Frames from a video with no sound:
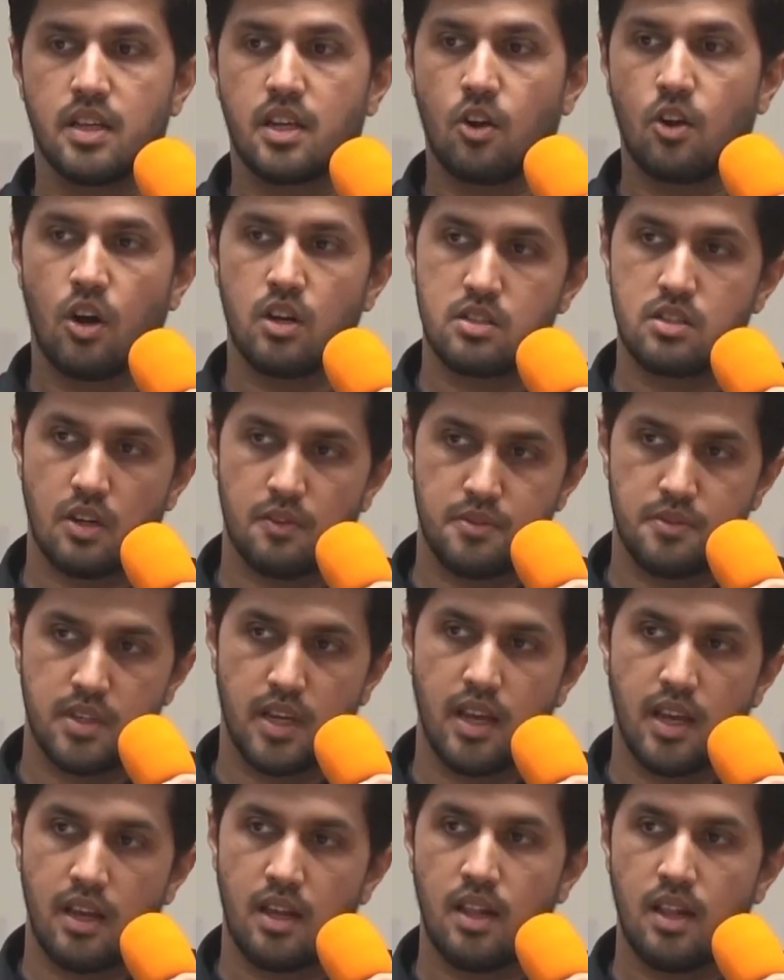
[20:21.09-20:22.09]
cost of
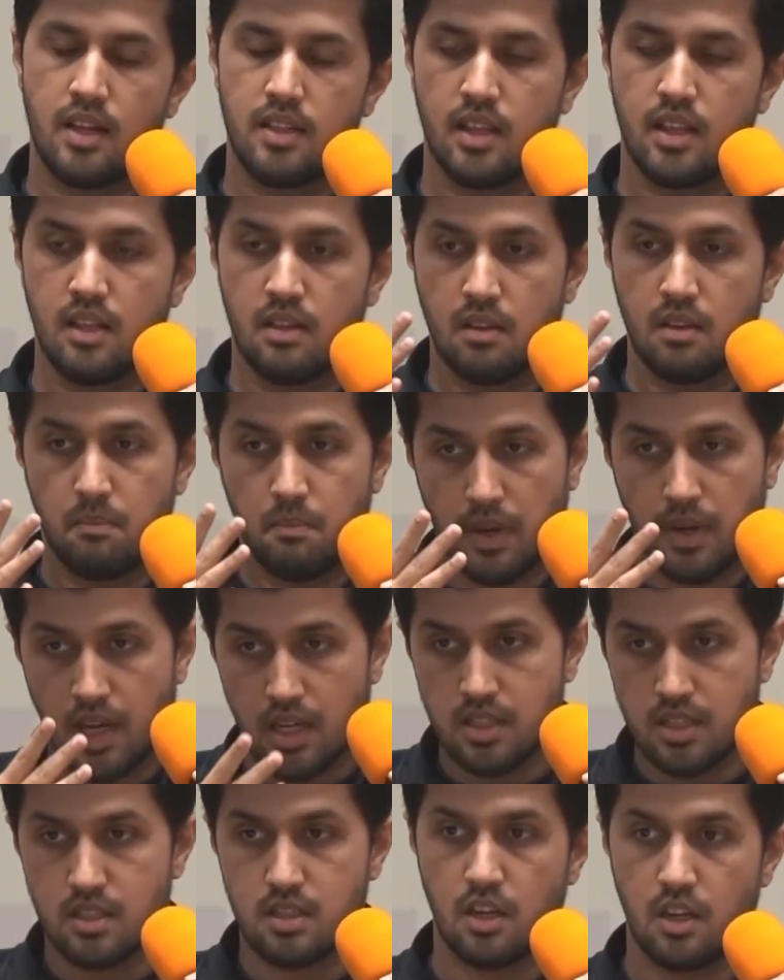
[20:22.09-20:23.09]
sale, and then
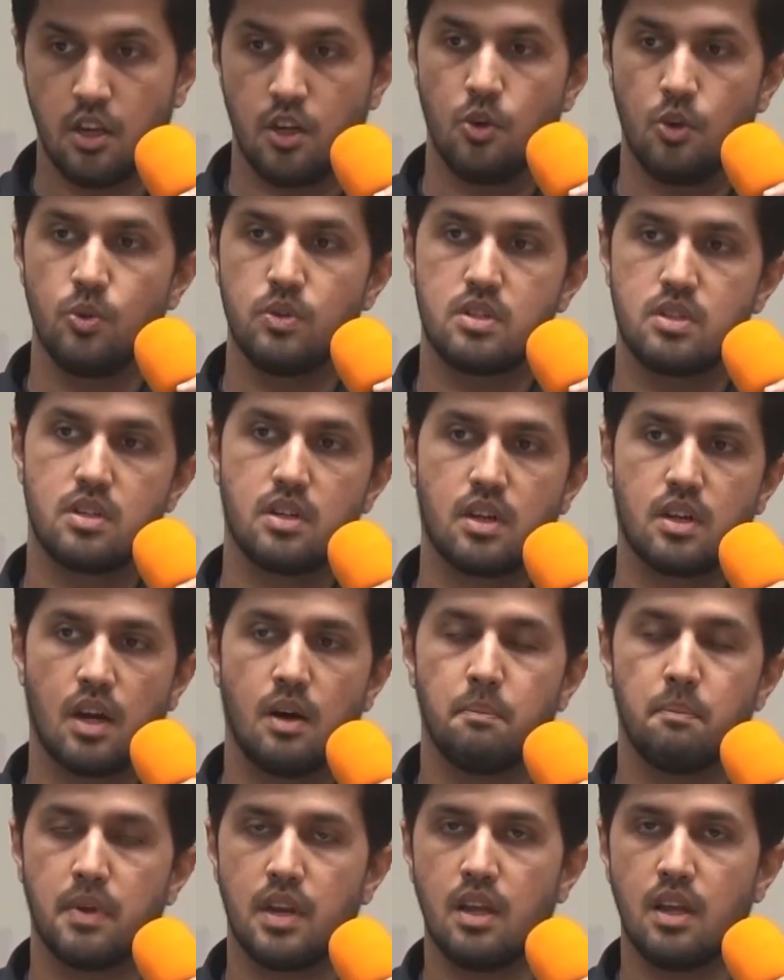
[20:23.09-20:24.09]
because it's a huge
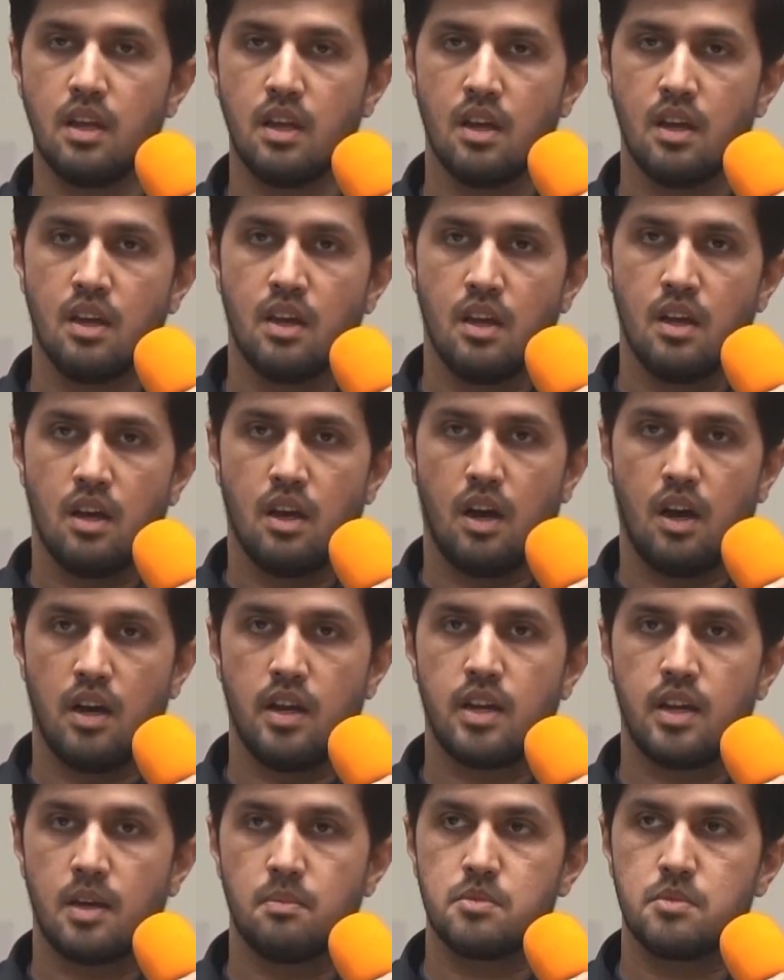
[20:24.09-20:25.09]
company
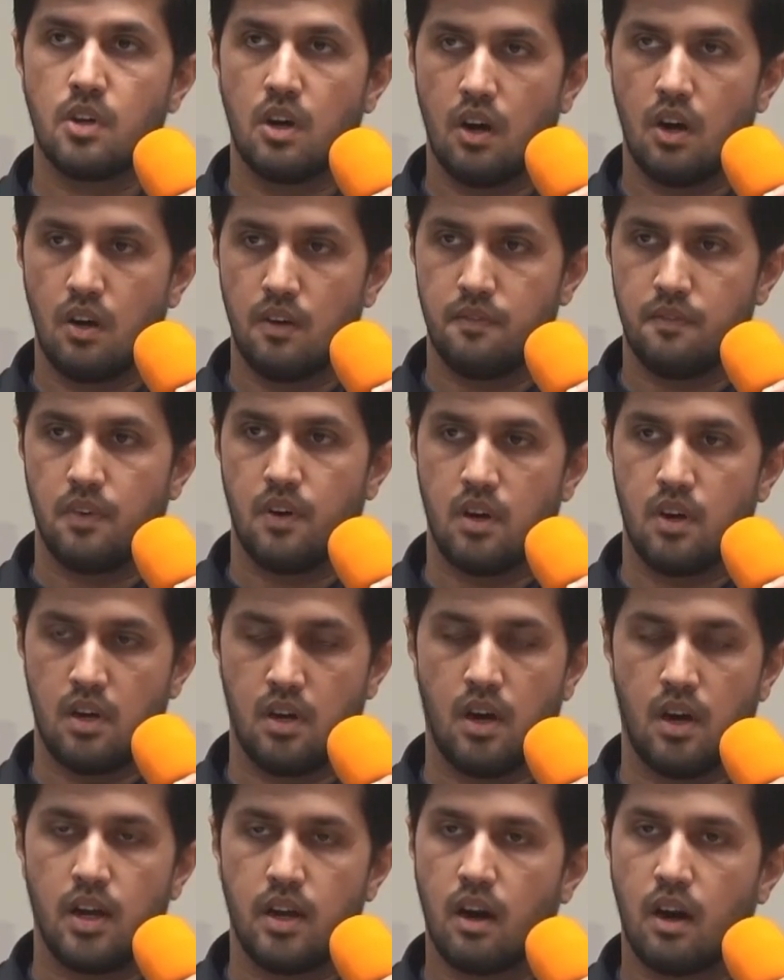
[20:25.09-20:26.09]
in terms of
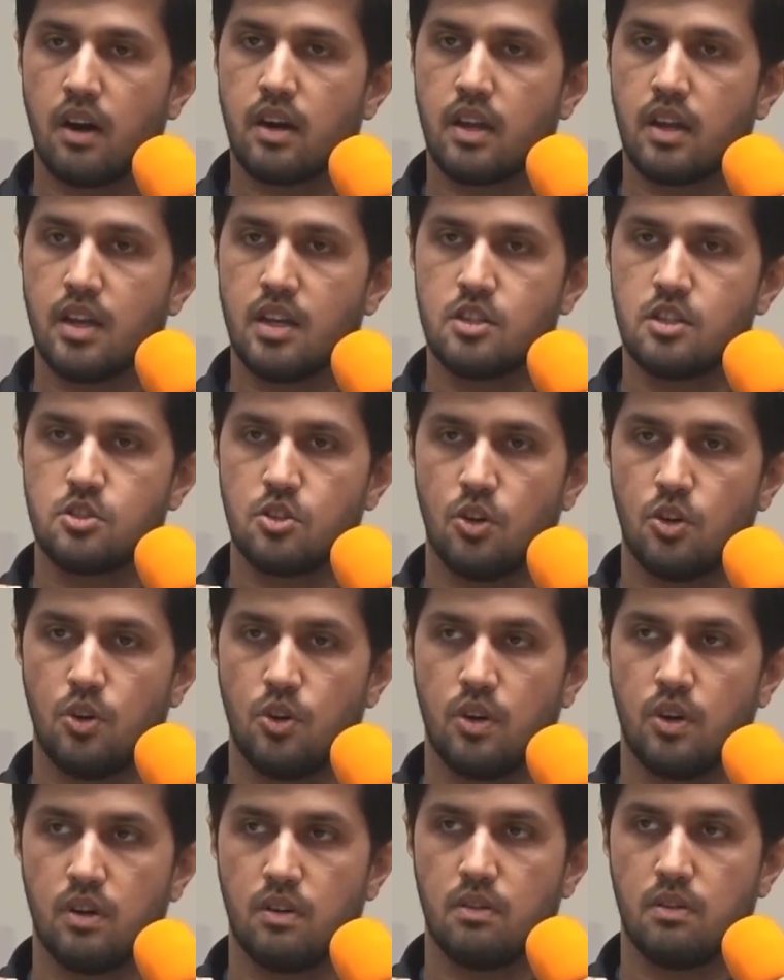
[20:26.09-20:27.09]
hierarchy.
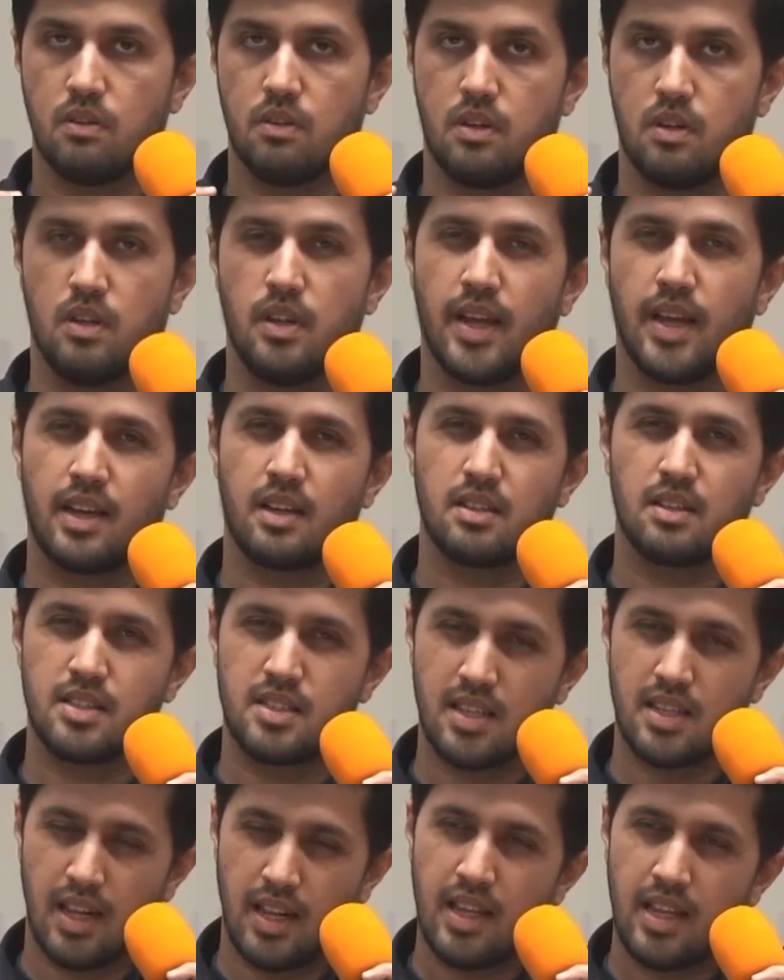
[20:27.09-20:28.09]
So like
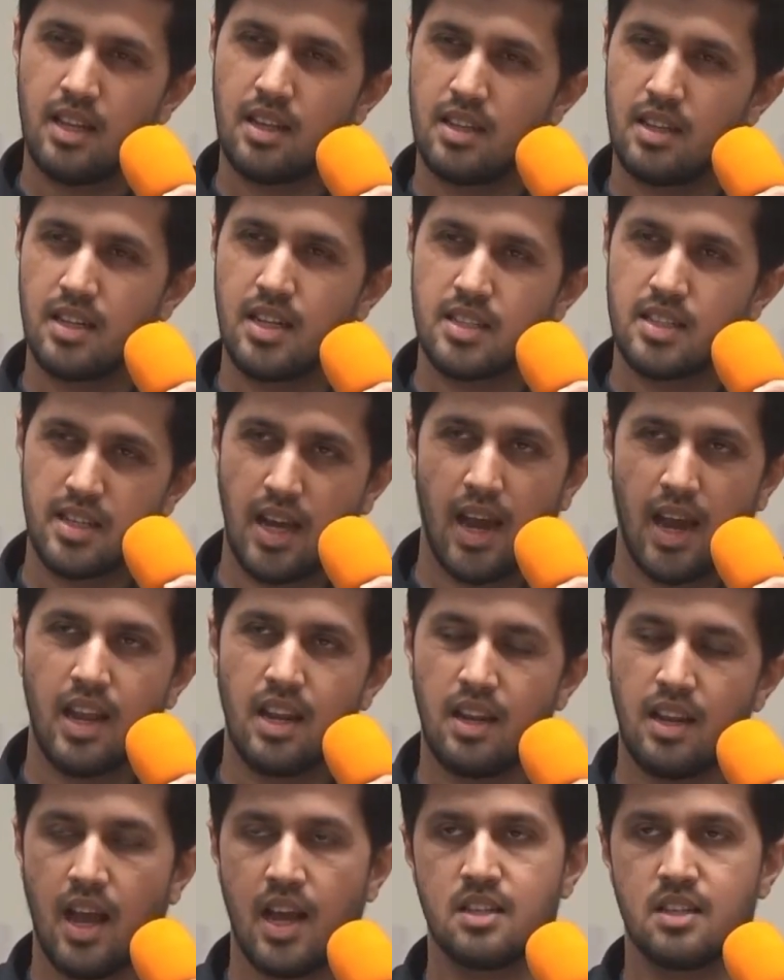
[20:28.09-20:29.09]
selling
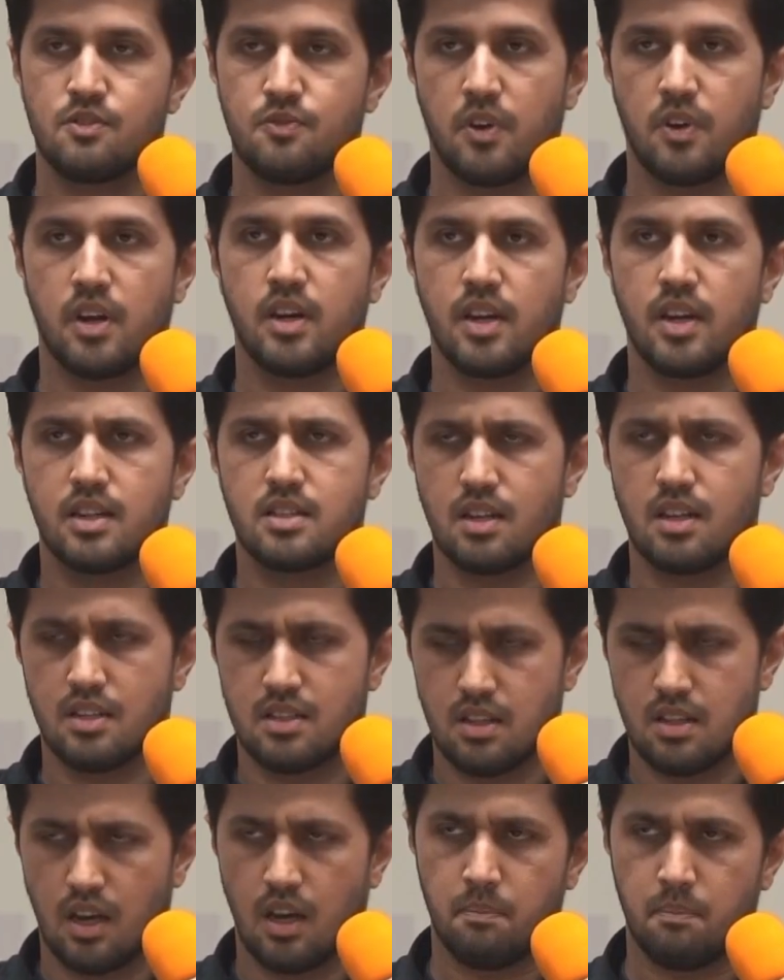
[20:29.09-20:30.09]
design as front,
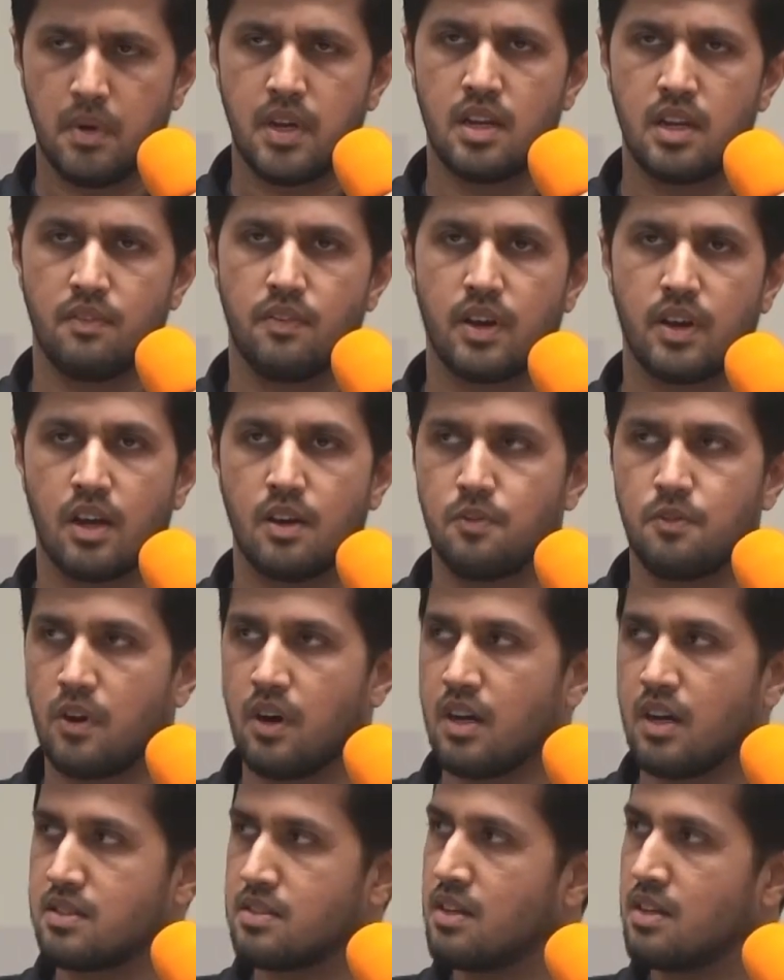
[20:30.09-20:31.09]
it's a bit difficult for
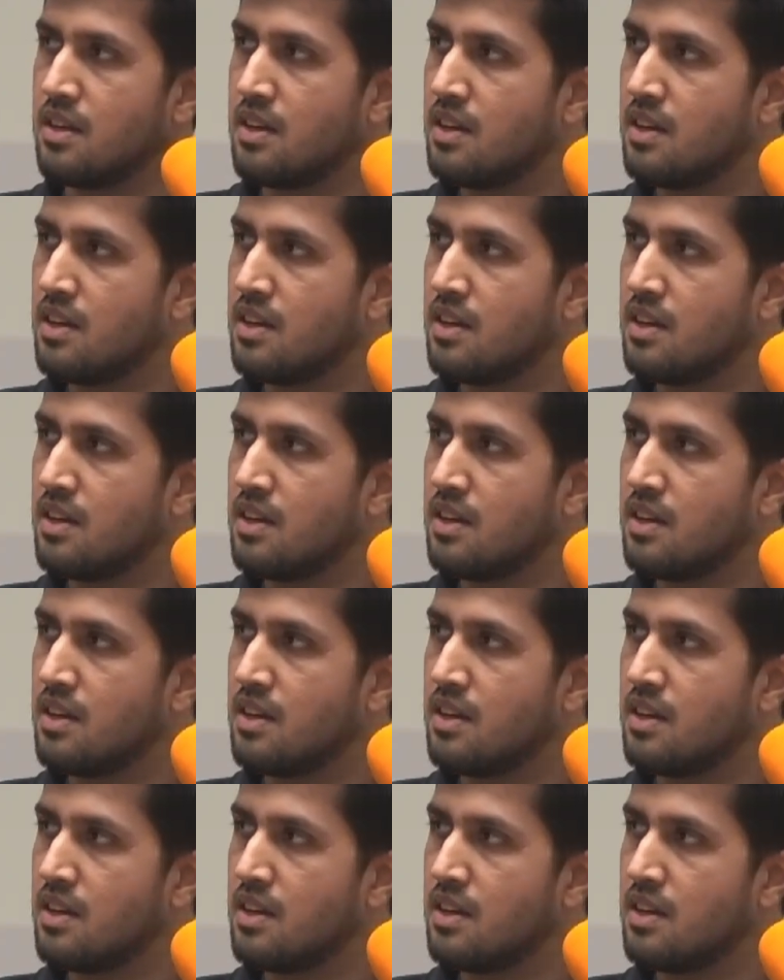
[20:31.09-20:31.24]
us.